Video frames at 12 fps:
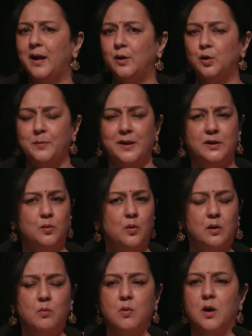no matter what
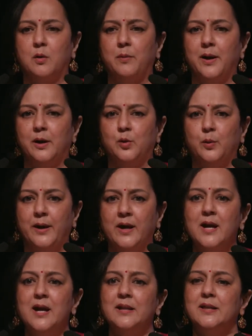work we are doing,
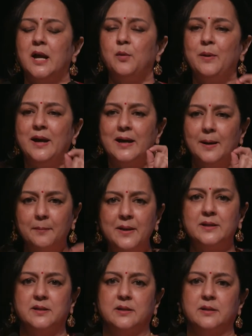that we
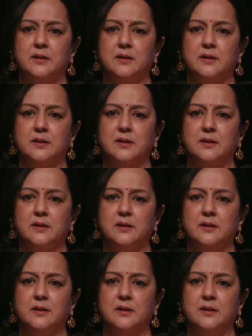commit